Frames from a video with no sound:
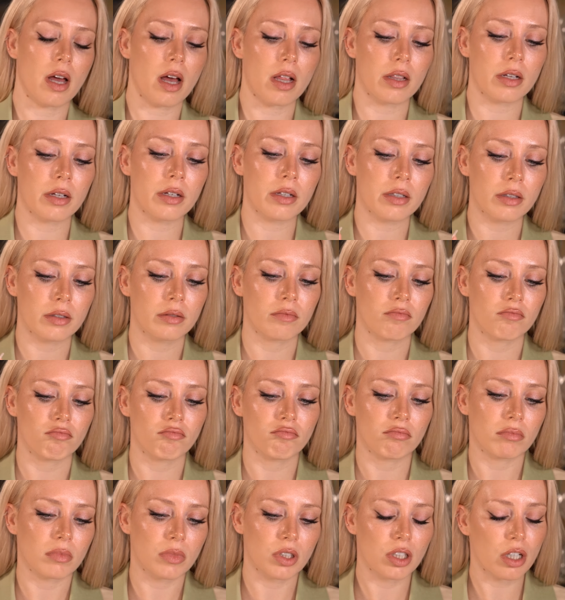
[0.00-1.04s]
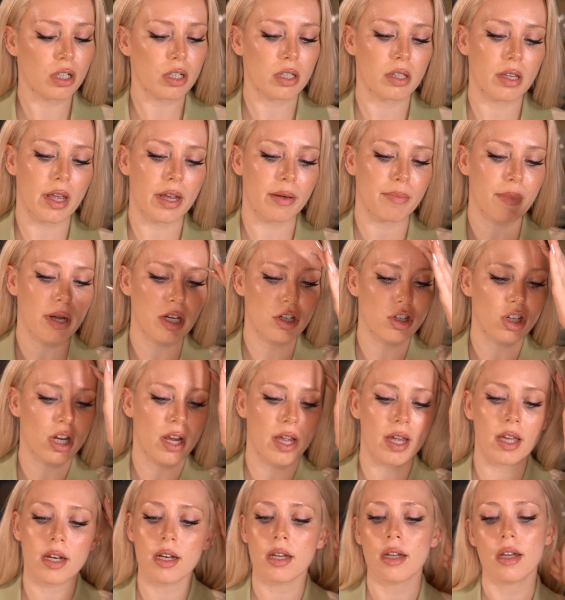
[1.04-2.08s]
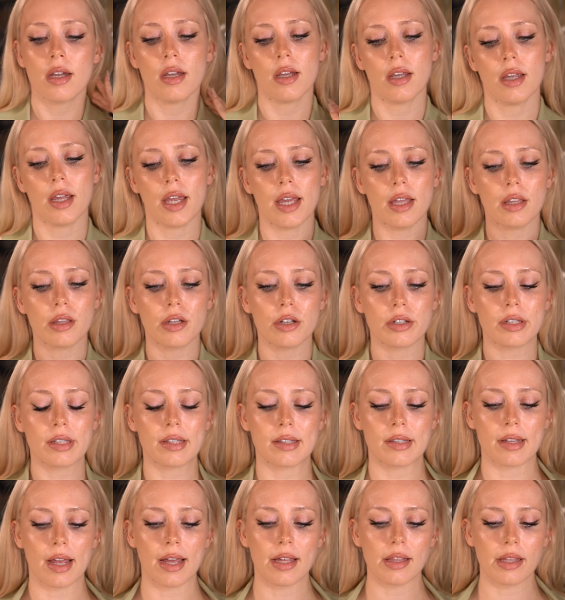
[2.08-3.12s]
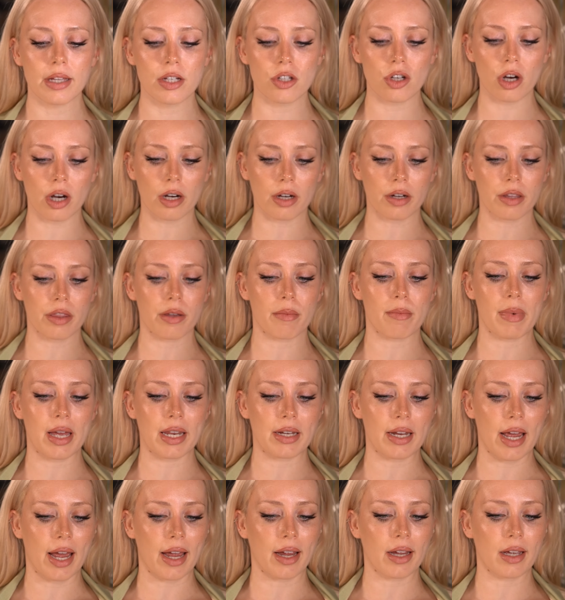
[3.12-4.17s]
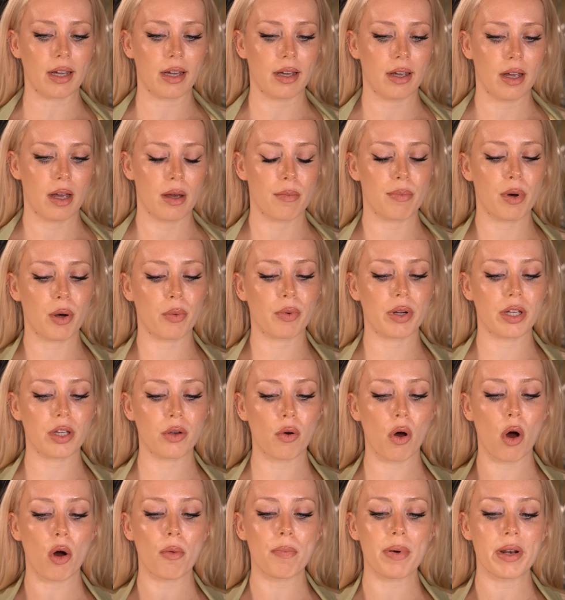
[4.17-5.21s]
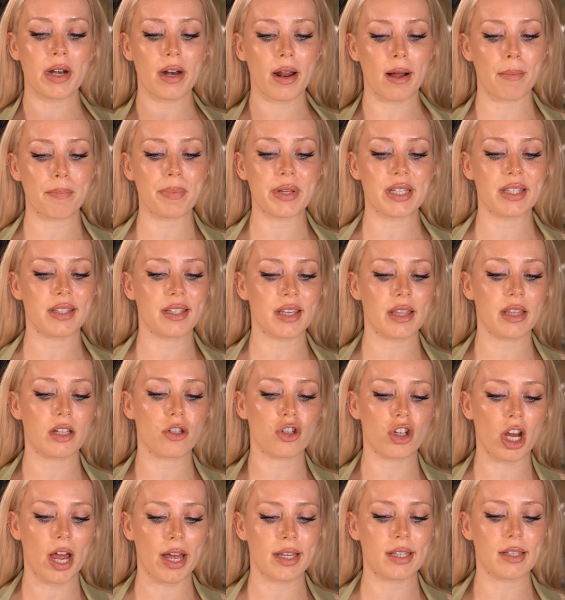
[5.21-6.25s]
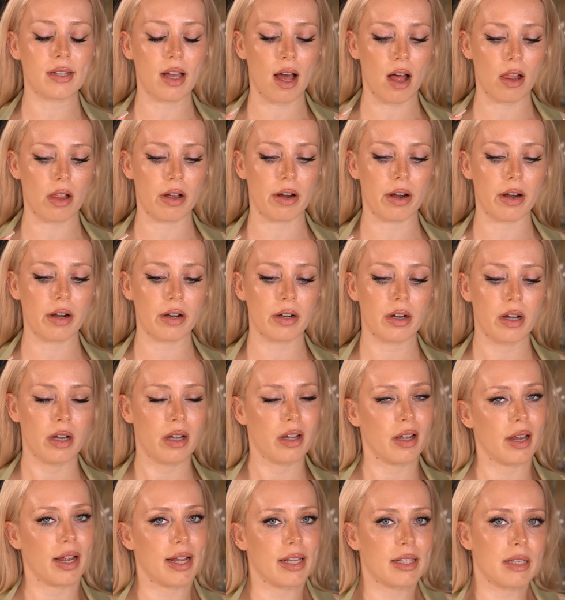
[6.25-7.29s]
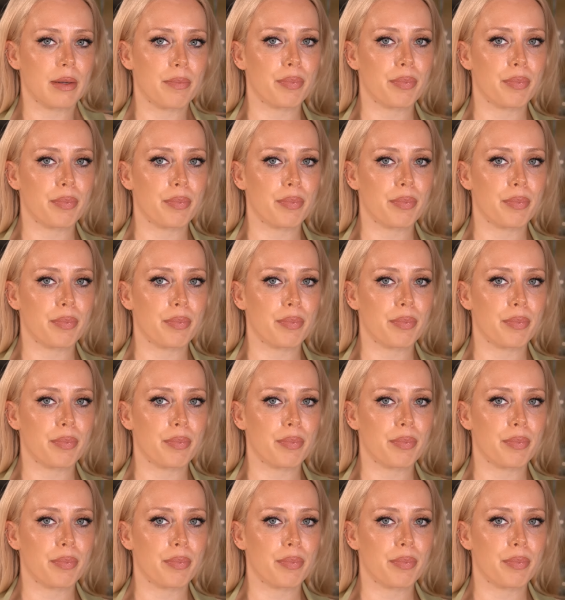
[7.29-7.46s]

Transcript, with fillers: color looks like my shade. It looks slightly darker than my neck, but when you open it up and see the chest color, it's